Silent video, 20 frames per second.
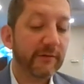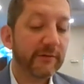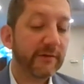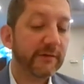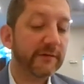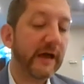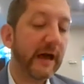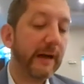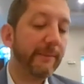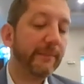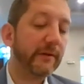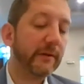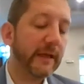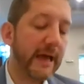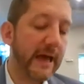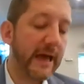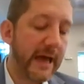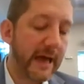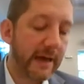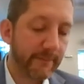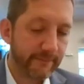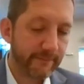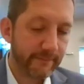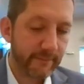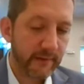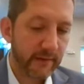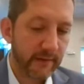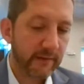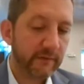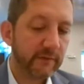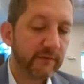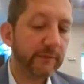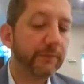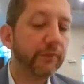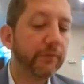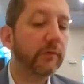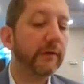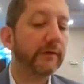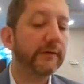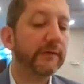To saper lahem
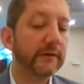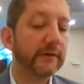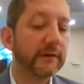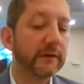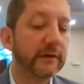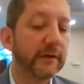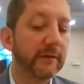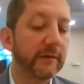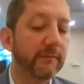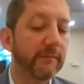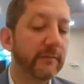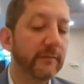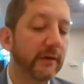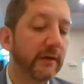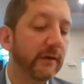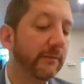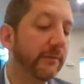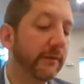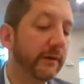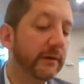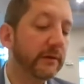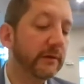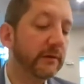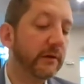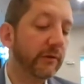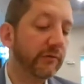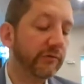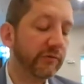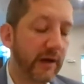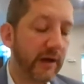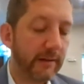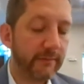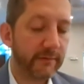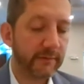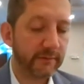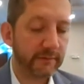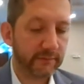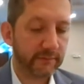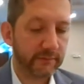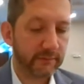sipurei tzadikim b'inyan
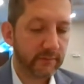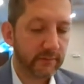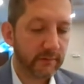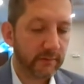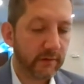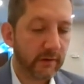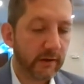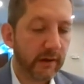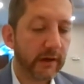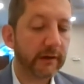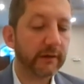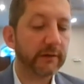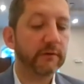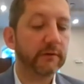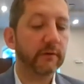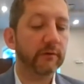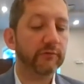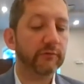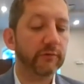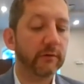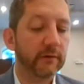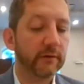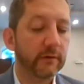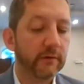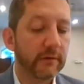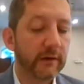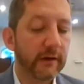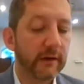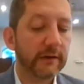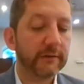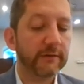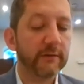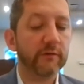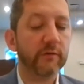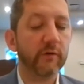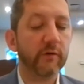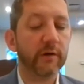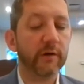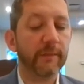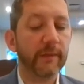haShabbos hakedosh, and to
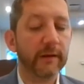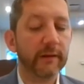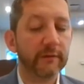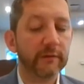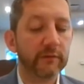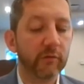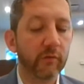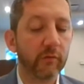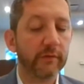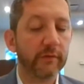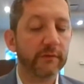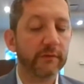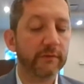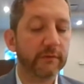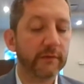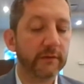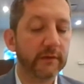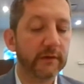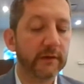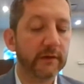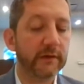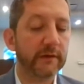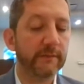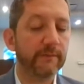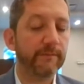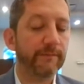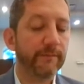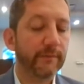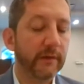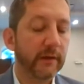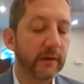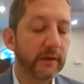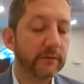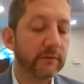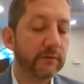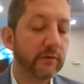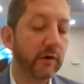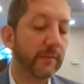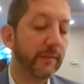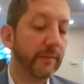talk about stories of tzadikim,
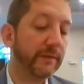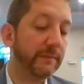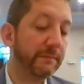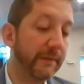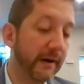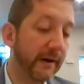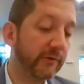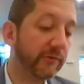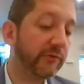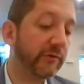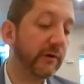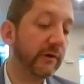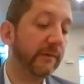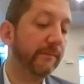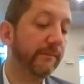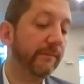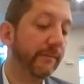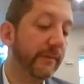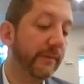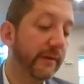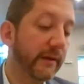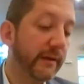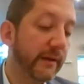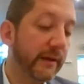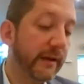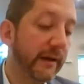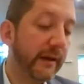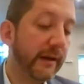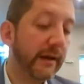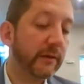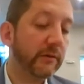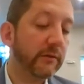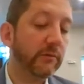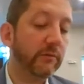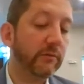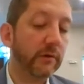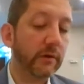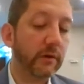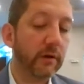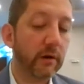to talk about the parsha. Elu
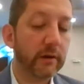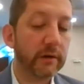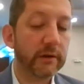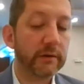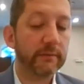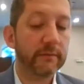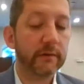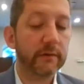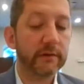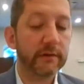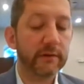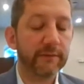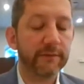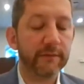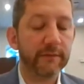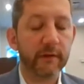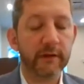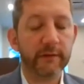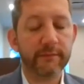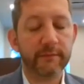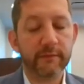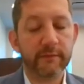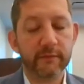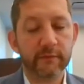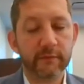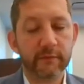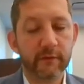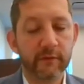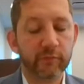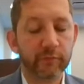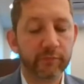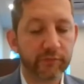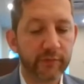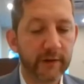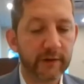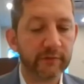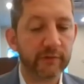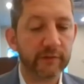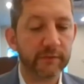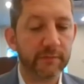regoyim niflaim. These are such
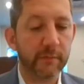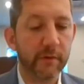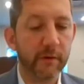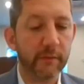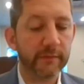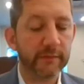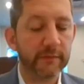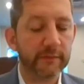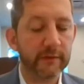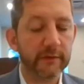precious moments.